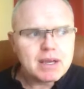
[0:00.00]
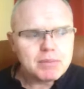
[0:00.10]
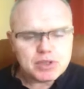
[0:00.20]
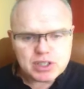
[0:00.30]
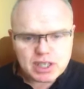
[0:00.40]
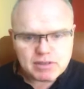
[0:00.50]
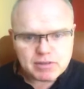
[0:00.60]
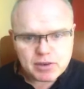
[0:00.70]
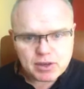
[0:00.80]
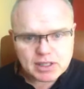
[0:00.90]
Put your knife and
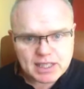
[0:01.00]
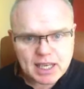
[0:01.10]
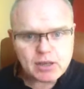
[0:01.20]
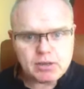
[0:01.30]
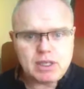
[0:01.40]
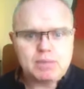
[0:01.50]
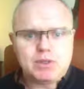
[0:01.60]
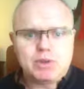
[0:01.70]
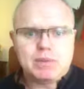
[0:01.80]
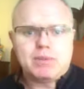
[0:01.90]
fork down in
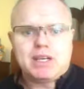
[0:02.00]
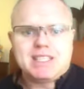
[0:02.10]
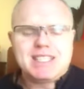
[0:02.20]
between bites.